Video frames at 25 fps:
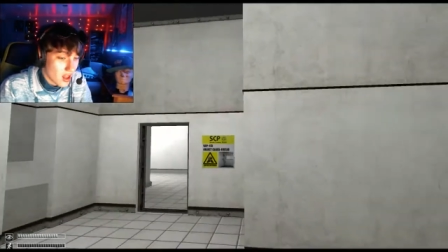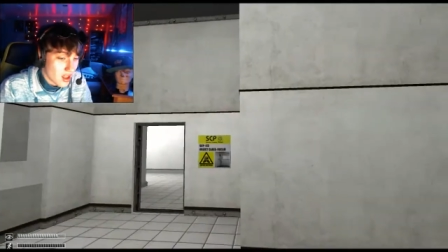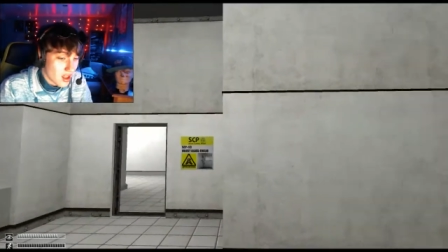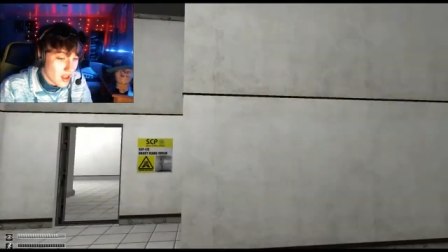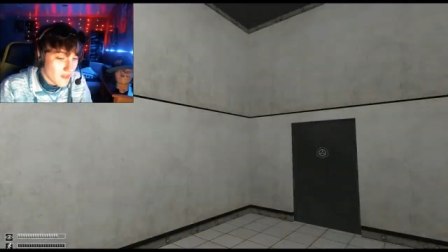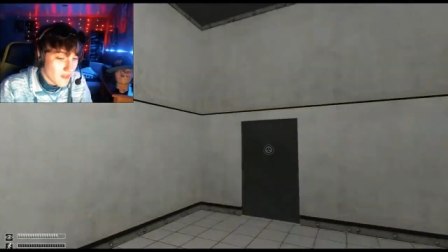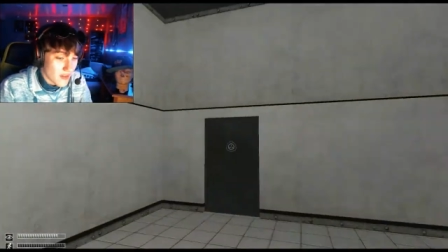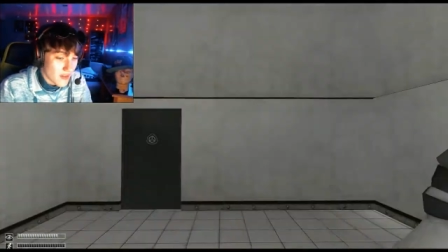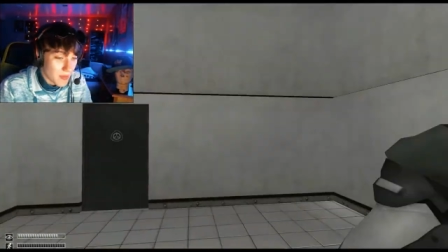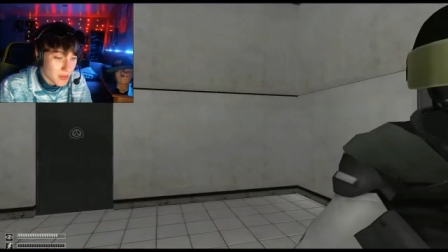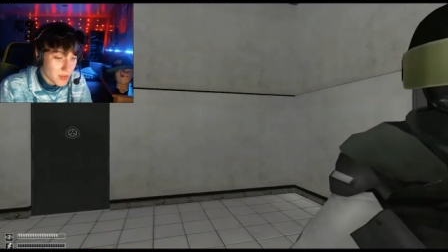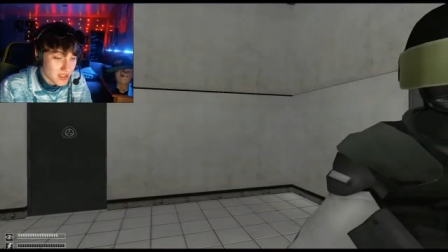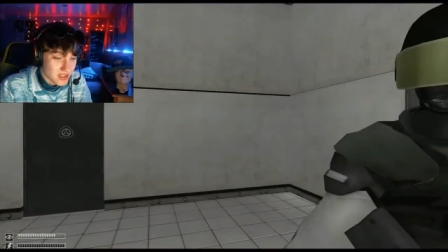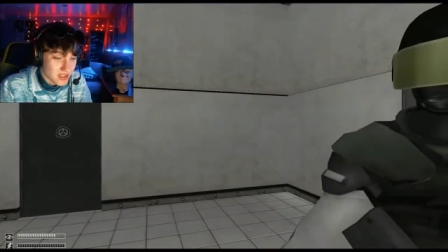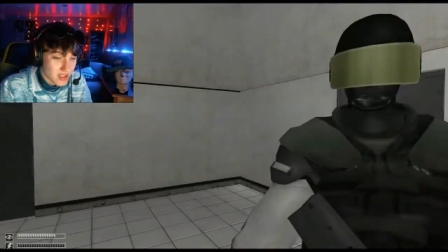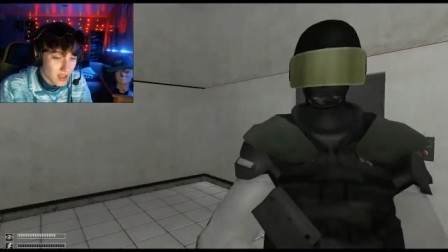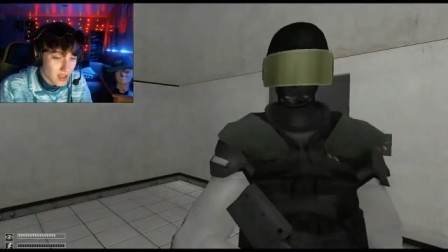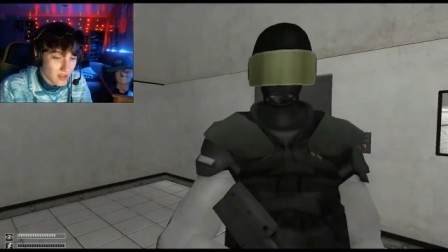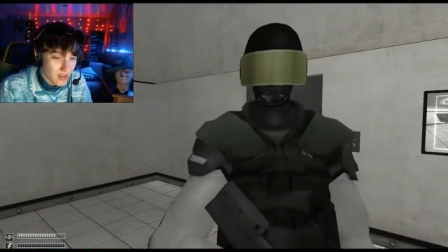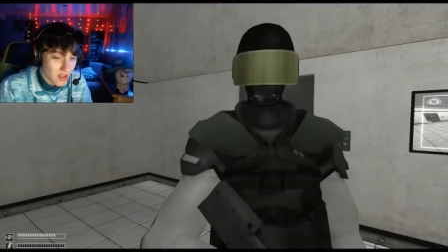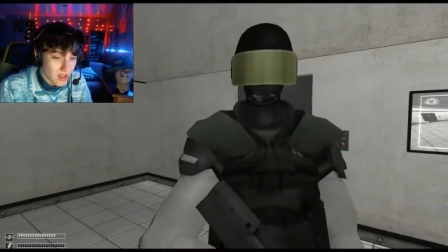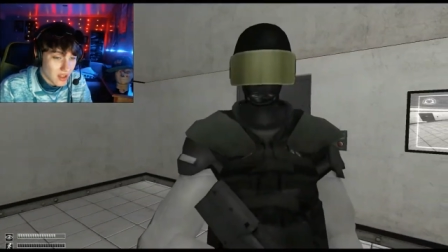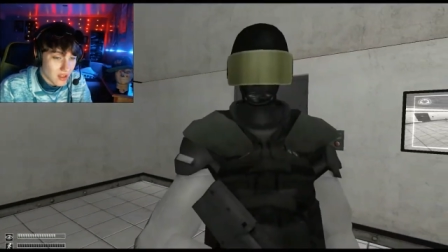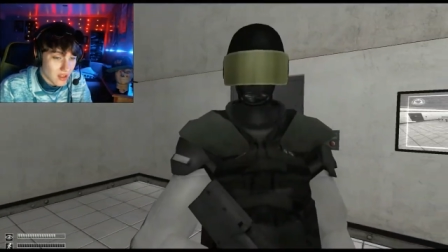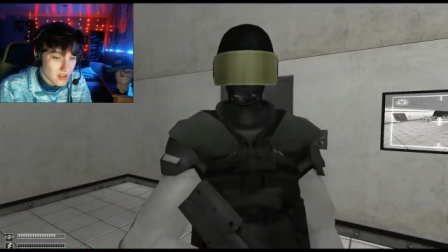if anybody saw
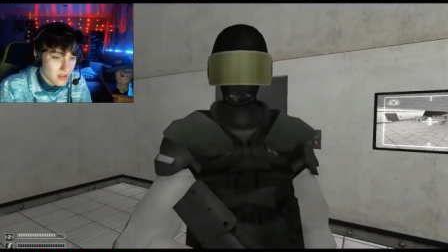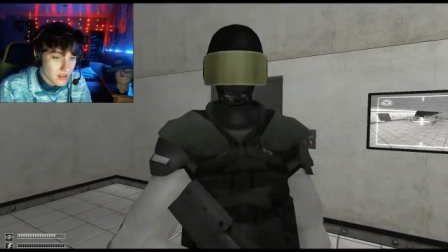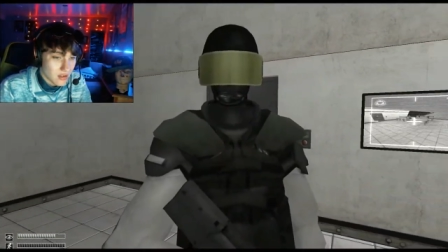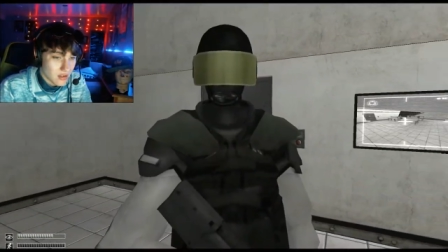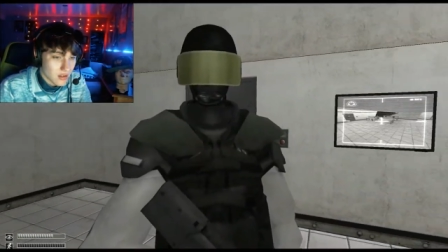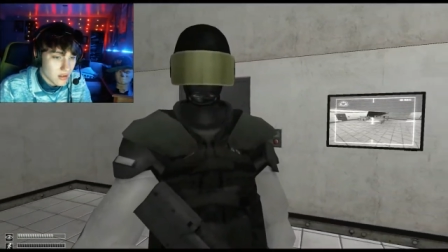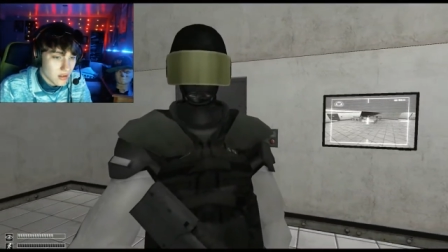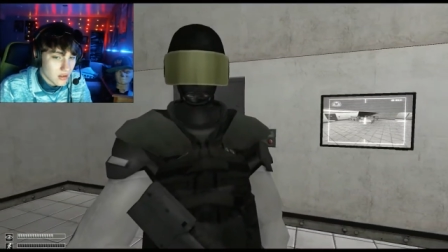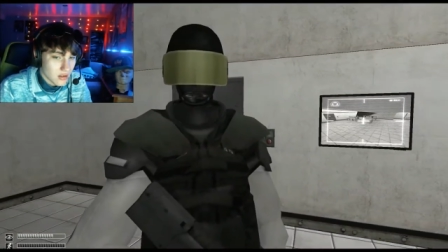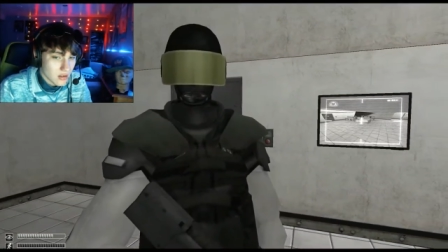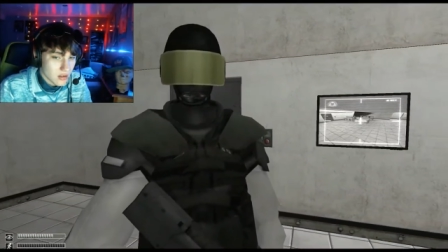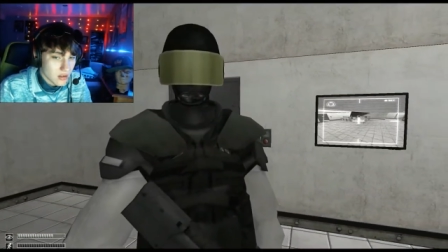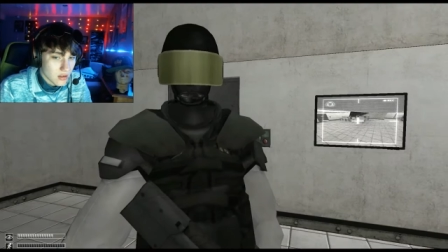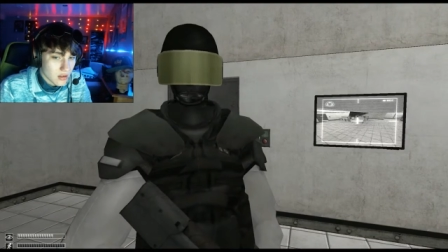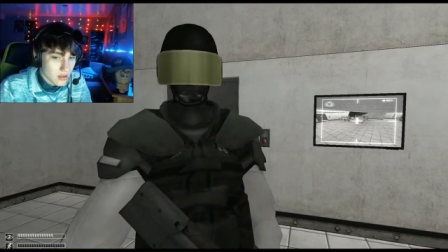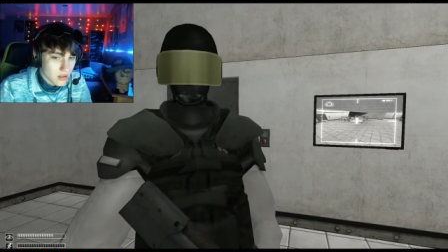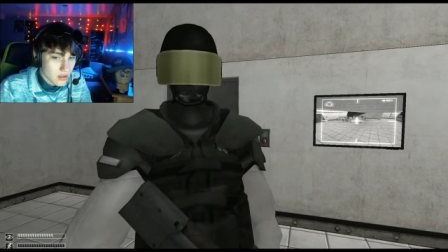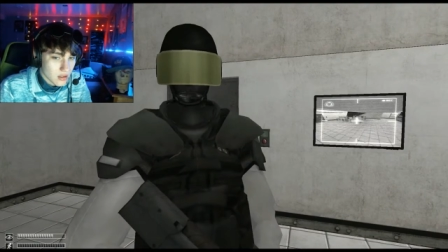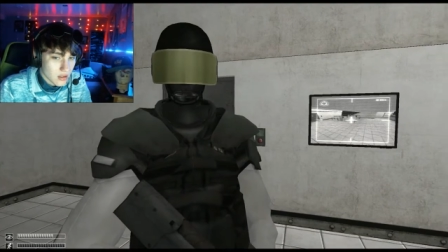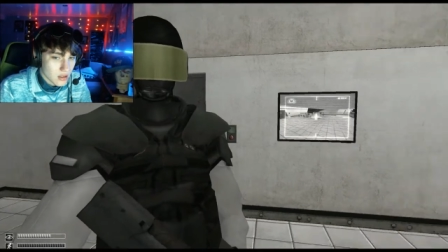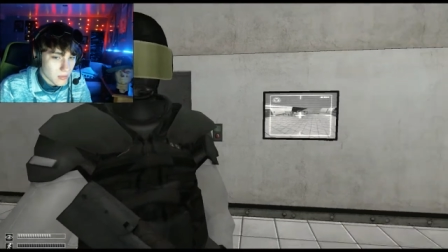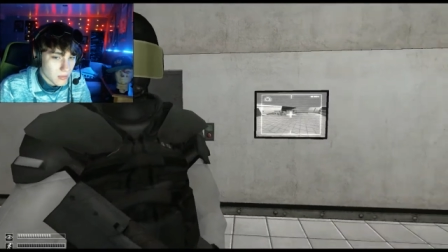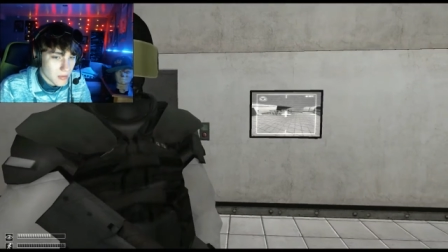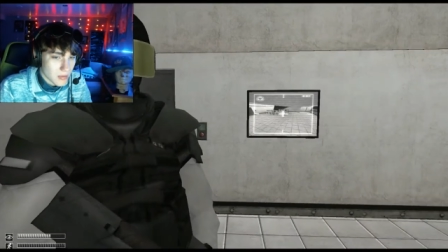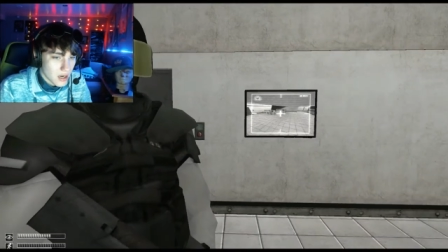that.
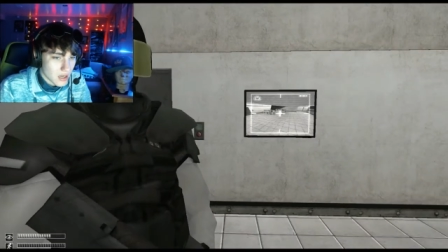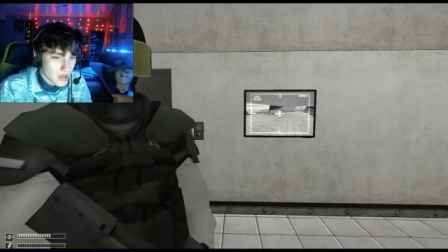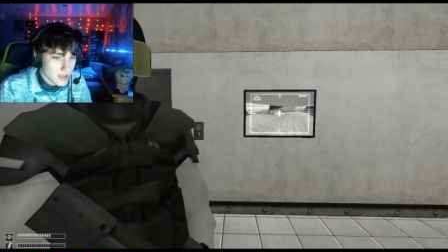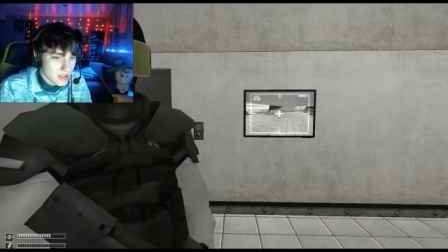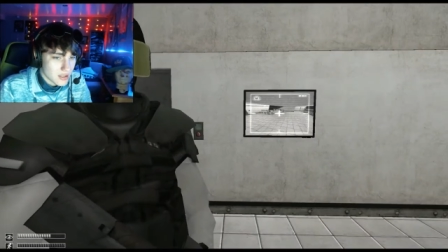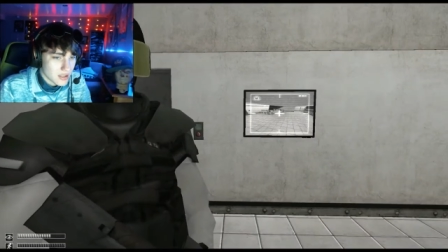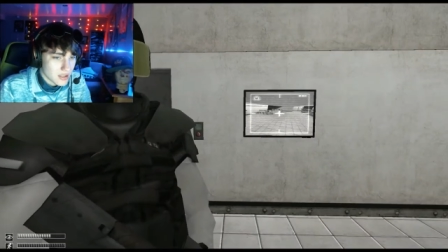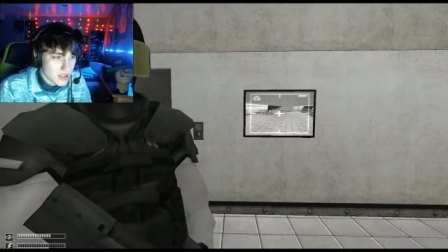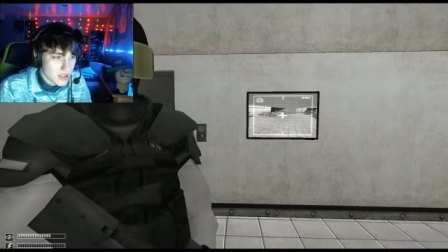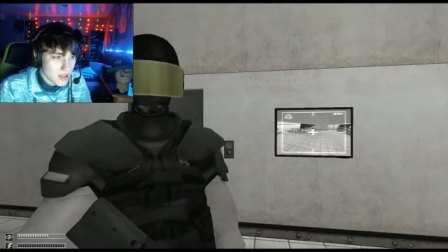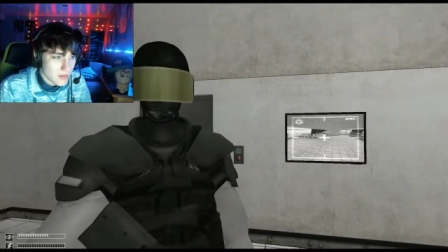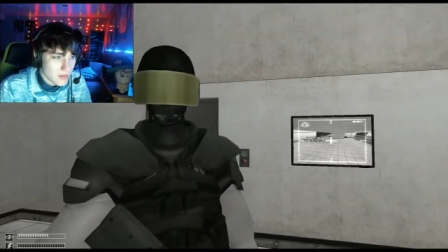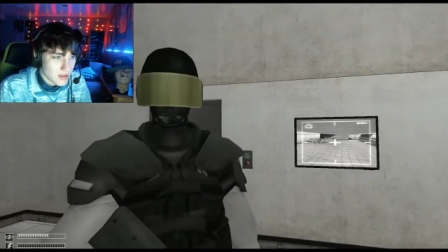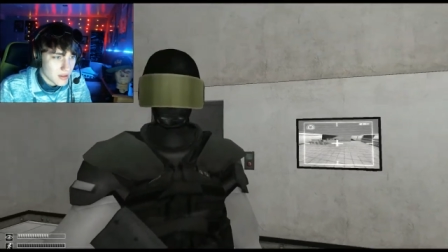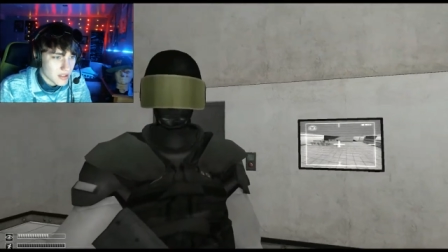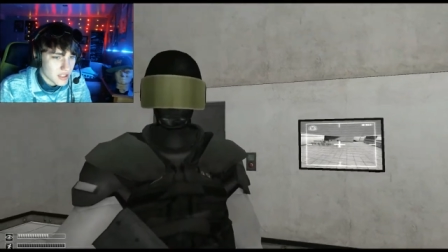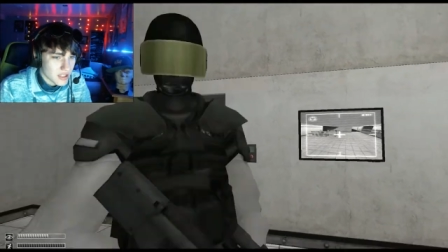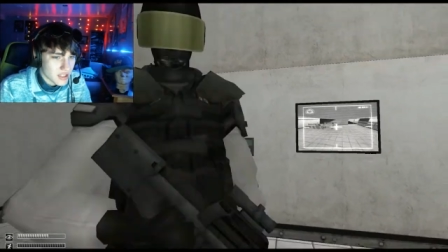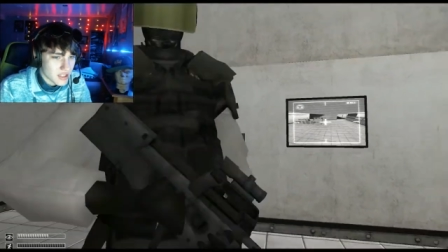Come on. Come on. you